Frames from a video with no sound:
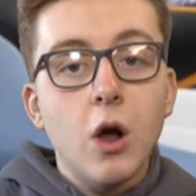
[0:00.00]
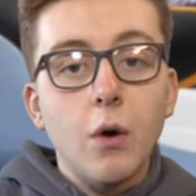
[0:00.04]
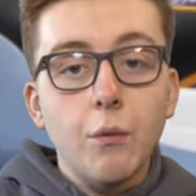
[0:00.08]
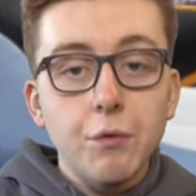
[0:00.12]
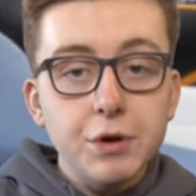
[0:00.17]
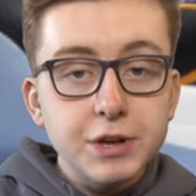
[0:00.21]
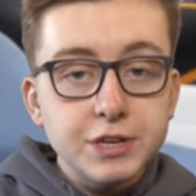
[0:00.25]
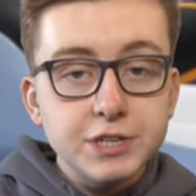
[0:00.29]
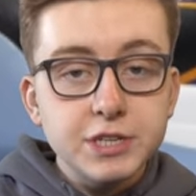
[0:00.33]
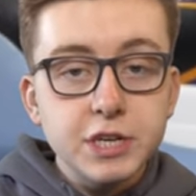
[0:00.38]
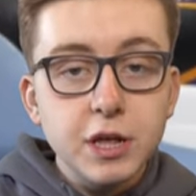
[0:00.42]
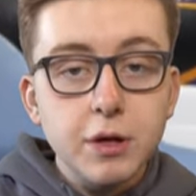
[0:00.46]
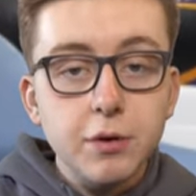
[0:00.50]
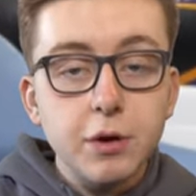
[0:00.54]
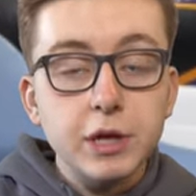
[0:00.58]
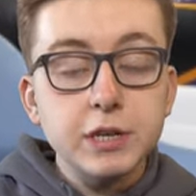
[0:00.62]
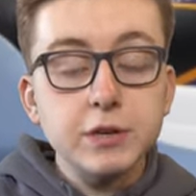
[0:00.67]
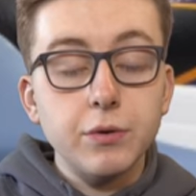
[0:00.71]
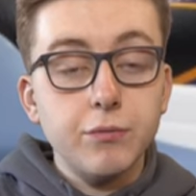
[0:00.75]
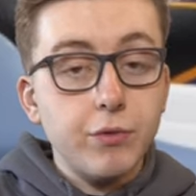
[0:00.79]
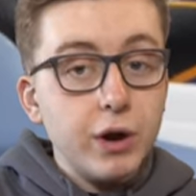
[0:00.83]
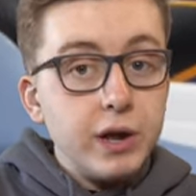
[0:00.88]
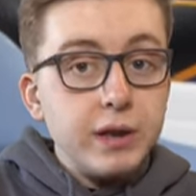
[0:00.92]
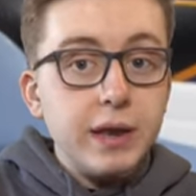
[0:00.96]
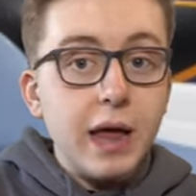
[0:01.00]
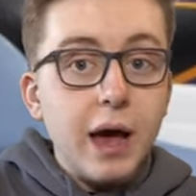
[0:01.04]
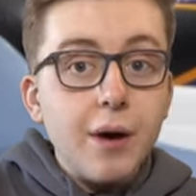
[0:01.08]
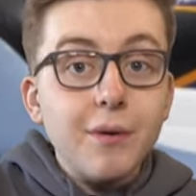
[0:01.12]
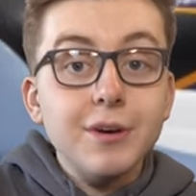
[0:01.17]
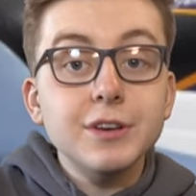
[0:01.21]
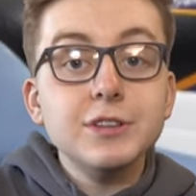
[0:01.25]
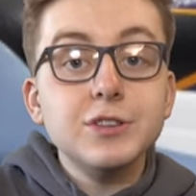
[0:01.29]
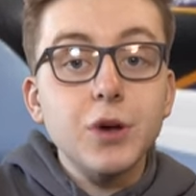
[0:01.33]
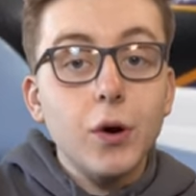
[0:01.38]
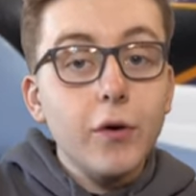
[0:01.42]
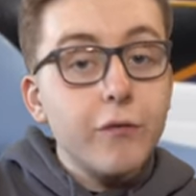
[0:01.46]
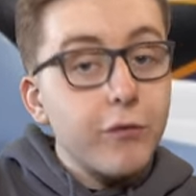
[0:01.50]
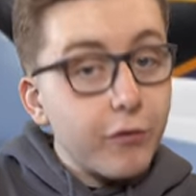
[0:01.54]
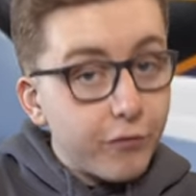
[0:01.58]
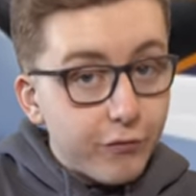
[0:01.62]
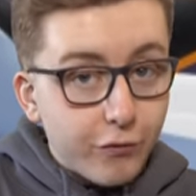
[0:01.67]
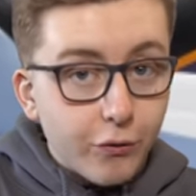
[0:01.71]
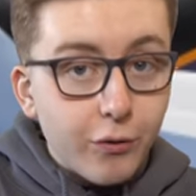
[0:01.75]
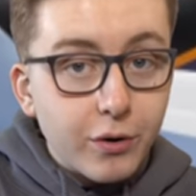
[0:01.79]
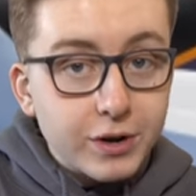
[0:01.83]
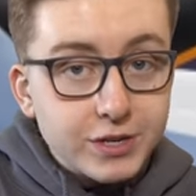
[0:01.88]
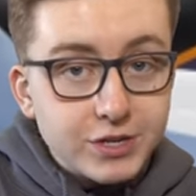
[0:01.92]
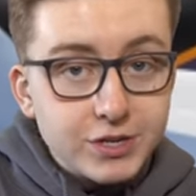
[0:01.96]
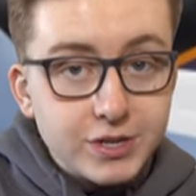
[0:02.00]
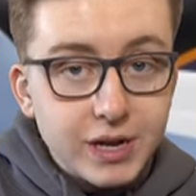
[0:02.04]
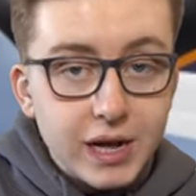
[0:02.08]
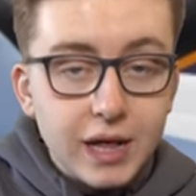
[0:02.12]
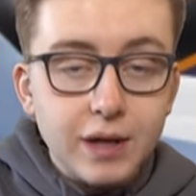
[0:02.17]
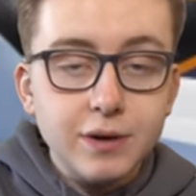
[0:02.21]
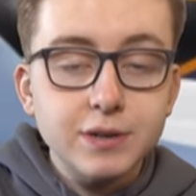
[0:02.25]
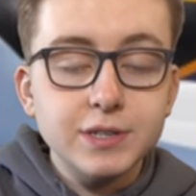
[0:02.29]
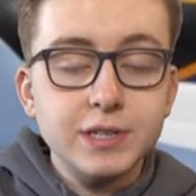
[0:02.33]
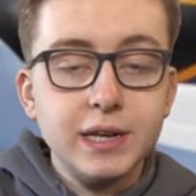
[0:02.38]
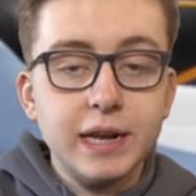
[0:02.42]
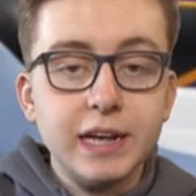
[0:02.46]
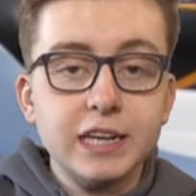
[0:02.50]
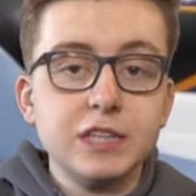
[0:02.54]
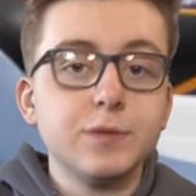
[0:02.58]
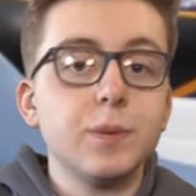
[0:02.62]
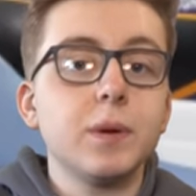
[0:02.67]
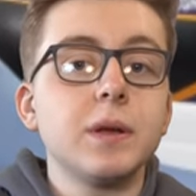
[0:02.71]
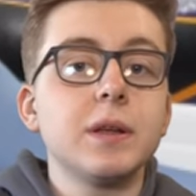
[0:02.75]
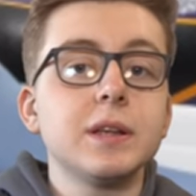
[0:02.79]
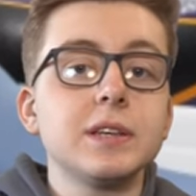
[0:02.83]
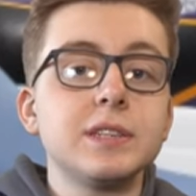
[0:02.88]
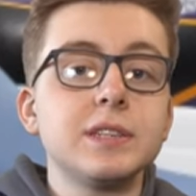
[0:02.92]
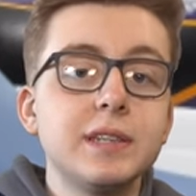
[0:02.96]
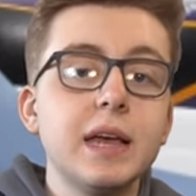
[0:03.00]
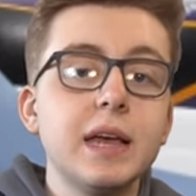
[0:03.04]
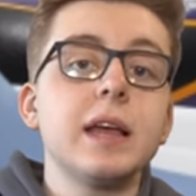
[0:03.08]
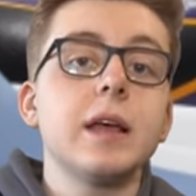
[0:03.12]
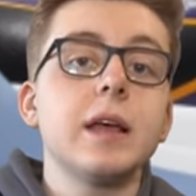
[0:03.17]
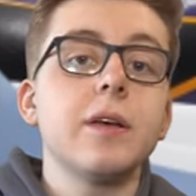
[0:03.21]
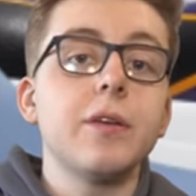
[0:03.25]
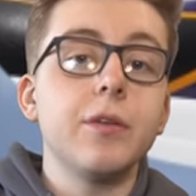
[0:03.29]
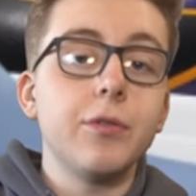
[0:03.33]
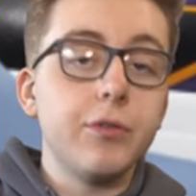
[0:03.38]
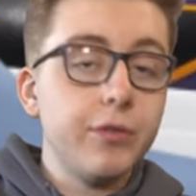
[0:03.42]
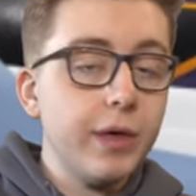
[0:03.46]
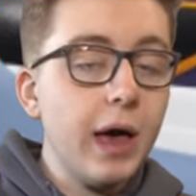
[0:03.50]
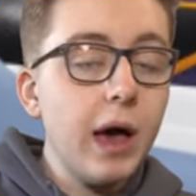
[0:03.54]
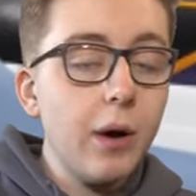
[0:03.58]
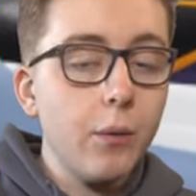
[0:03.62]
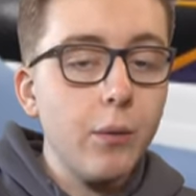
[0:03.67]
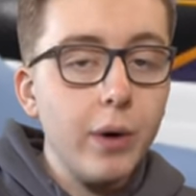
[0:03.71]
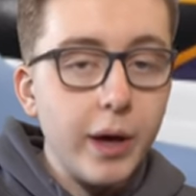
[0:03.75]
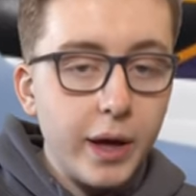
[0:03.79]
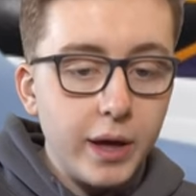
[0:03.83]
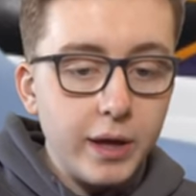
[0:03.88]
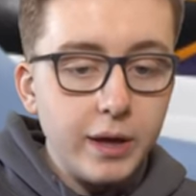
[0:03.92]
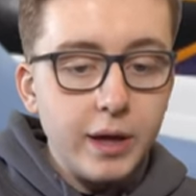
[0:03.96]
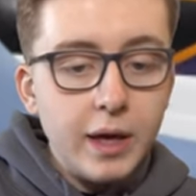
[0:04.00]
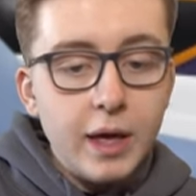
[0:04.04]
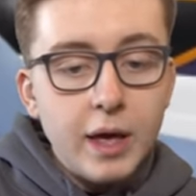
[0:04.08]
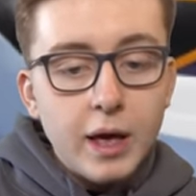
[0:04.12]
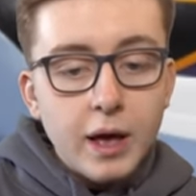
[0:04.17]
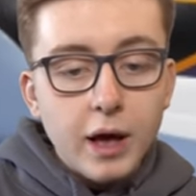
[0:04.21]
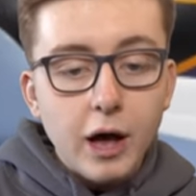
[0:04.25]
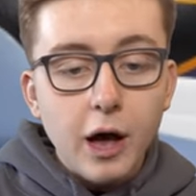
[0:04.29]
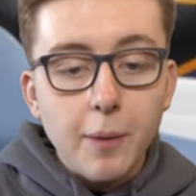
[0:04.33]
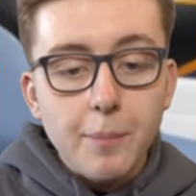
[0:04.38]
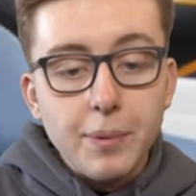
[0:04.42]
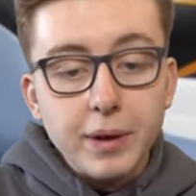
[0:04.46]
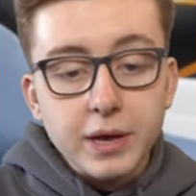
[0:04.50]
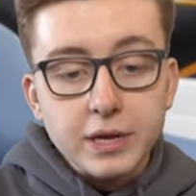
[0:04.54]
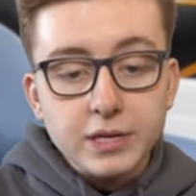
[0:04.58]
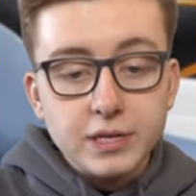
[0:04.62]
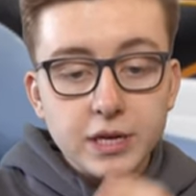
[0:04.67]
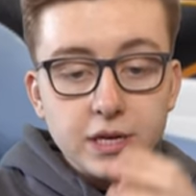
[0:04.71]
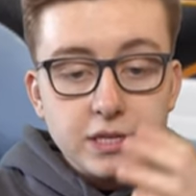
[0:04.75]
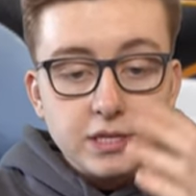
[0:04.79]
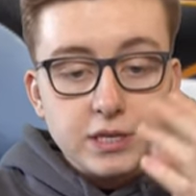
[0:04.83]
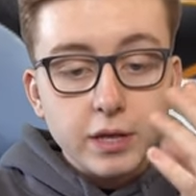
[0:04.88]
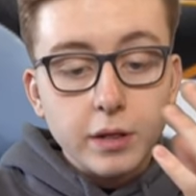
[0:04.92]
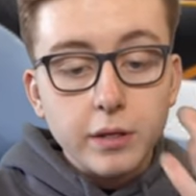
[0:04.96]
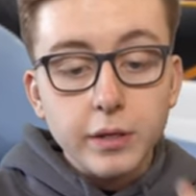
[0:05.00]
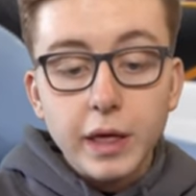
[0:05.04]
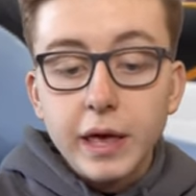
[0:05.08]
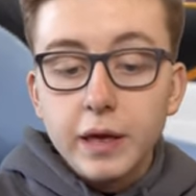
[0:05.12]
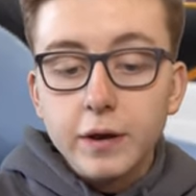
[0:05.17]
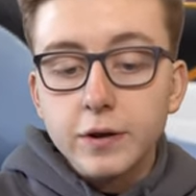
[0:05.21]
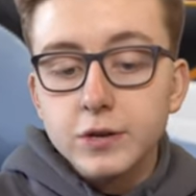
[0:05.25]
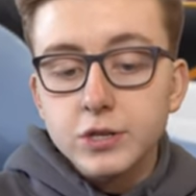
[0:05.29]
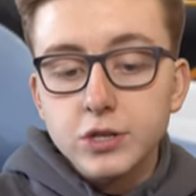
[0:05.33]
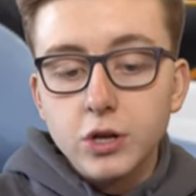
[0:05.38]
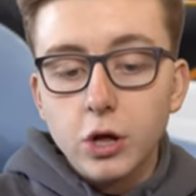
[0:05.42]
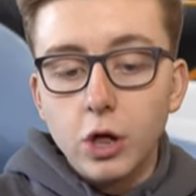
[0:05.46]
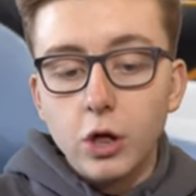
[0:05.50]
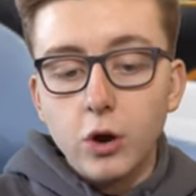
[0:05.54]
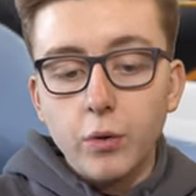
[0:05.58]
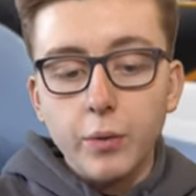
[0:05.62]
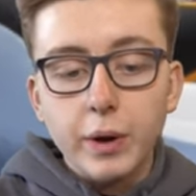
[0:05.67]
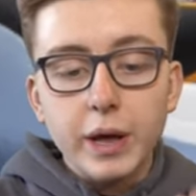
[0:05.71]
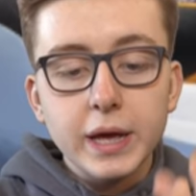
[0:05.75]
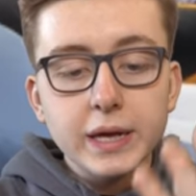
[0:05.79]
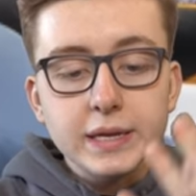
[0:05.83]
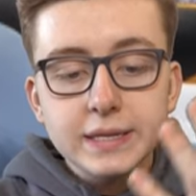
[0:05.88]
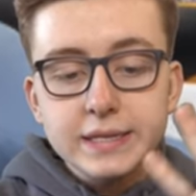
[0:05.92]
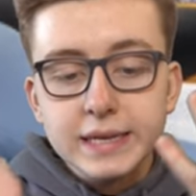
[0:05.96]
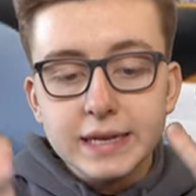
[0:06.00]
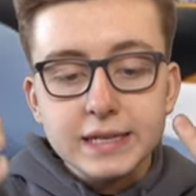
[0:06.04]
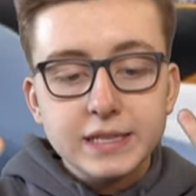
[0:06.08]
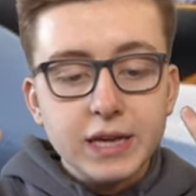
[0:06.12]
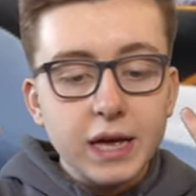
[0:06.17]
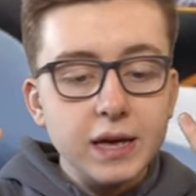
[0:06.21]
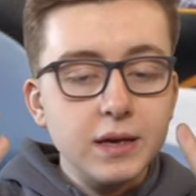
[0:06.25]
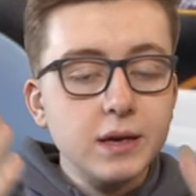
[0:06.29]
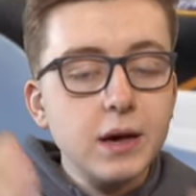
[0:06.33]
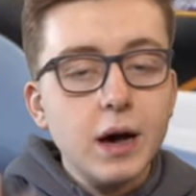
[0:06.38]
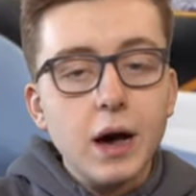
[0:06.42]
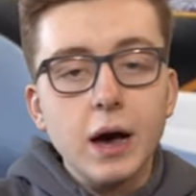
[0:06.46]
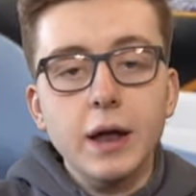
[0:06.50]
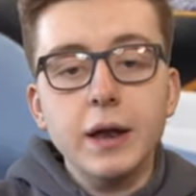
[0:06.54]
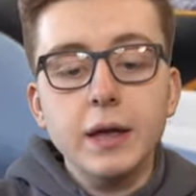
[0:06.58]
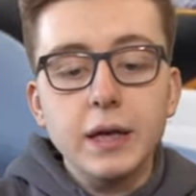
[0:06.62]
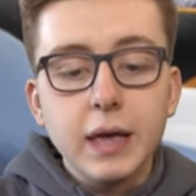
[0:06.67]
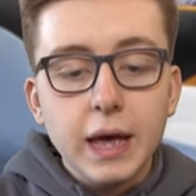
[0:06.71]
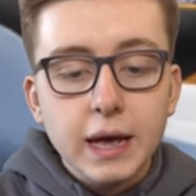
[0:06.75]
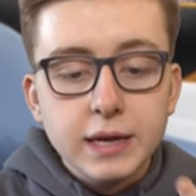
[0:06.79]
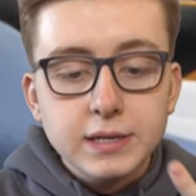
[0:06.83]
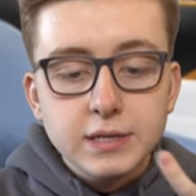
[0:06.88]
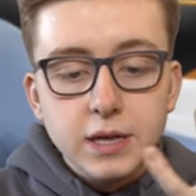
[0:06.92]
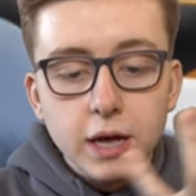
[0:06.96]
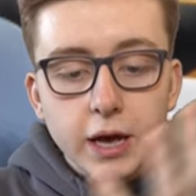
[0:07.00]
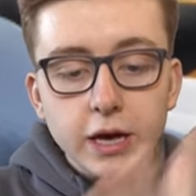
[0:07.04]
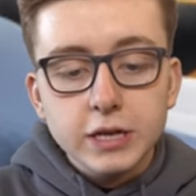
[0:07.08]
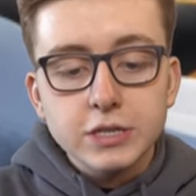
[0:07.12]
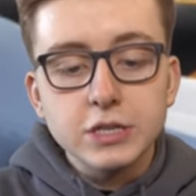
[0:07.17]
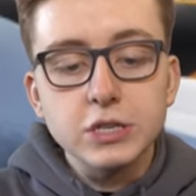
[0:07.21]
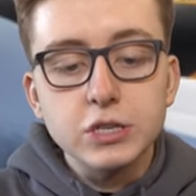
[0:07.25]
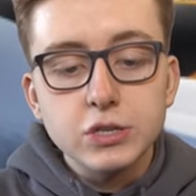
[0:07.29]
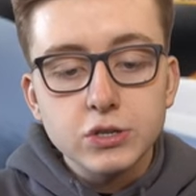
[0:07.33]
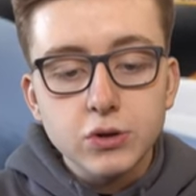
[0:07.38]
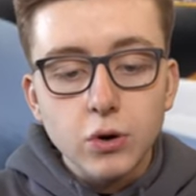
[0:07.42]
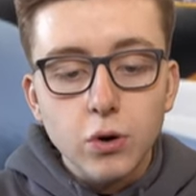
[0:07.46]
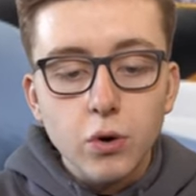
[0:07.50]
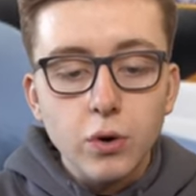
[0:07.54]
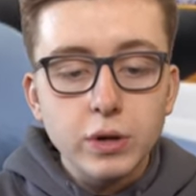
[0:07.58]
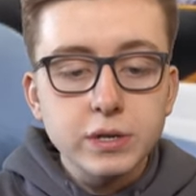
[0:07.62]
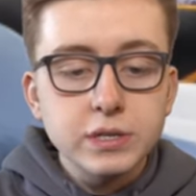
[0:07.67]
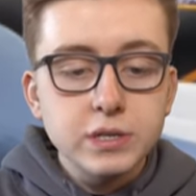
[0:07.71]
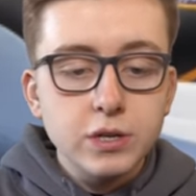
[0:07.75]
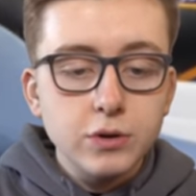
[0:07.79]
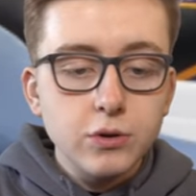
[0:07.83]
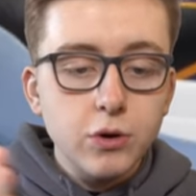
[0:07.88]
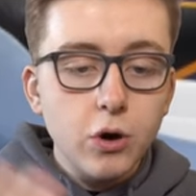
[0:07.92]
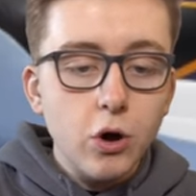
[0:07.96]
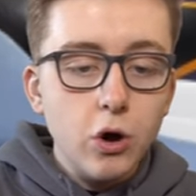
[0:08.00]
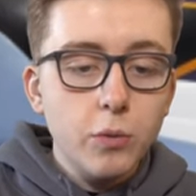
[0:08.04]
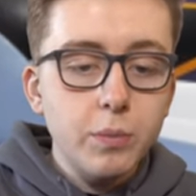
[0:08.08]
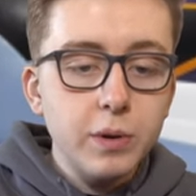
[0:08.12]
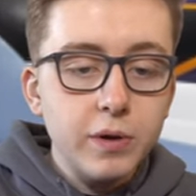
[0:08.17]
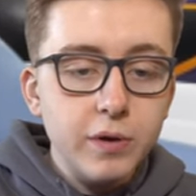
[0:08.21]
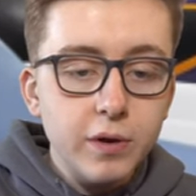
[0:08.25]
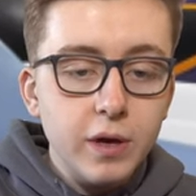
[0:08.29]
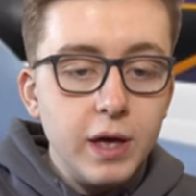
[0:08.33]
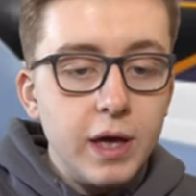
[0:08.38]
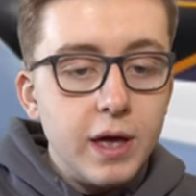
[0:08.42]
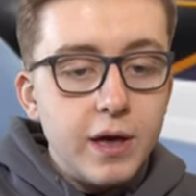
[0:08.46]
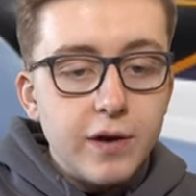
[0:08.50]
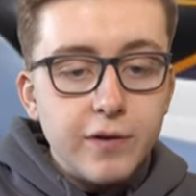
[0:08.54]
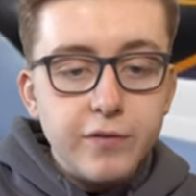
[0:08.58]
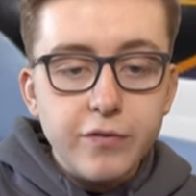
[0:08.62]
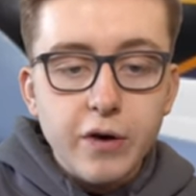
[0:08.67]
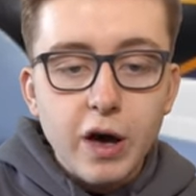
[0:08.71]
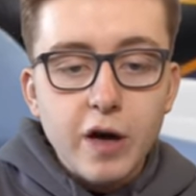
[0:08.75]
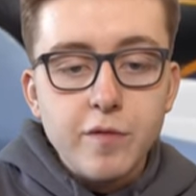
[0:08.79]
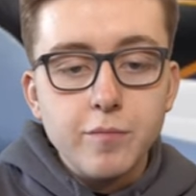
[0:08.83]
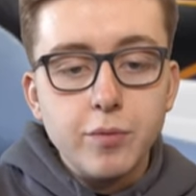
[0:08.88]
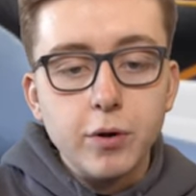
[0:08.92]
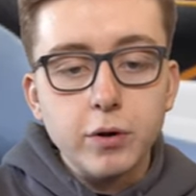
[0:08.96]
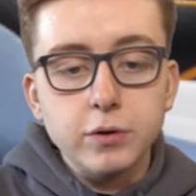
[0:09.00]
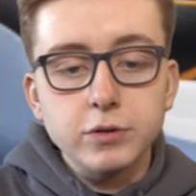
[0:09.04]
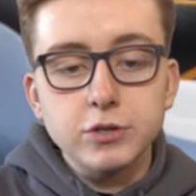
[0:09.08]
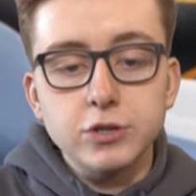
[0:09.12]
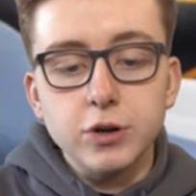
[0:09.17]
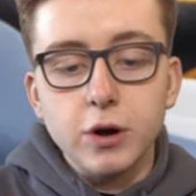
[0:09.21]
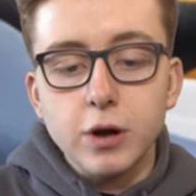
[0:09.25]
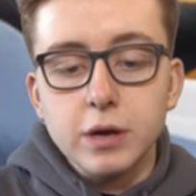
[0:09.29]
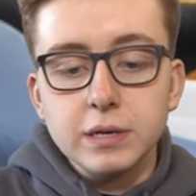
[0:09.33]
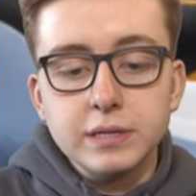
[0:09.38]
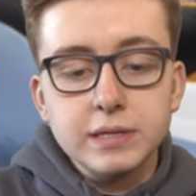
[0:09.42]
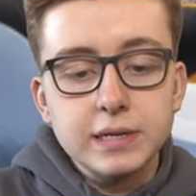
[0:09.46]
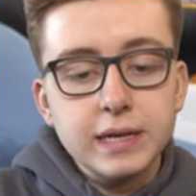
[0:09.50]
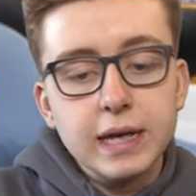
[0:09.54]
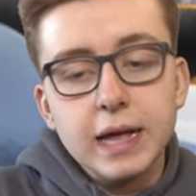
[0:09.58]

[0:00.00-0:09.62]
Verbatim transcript: Resale uh, right now is over $400, and I expect it to stay that way uh, because it's the Lakers colorways. It's iconic. It has the icy sole. It's the Kobe 5 Protros.